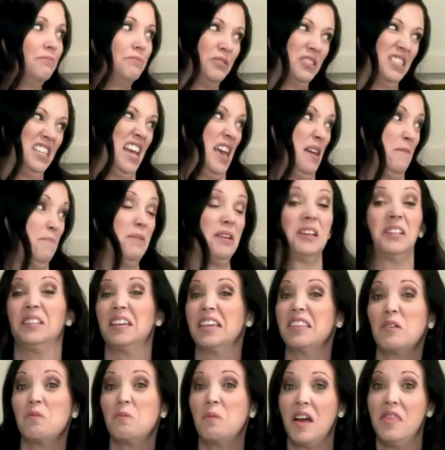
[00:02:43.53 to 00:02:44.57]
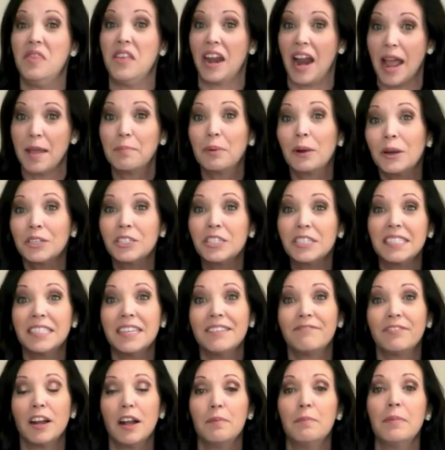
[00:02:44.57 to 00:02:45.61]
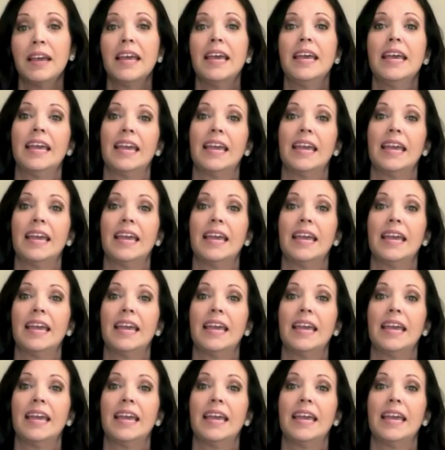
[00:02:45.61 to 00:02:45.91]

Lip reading: Typically the one that I purchased it from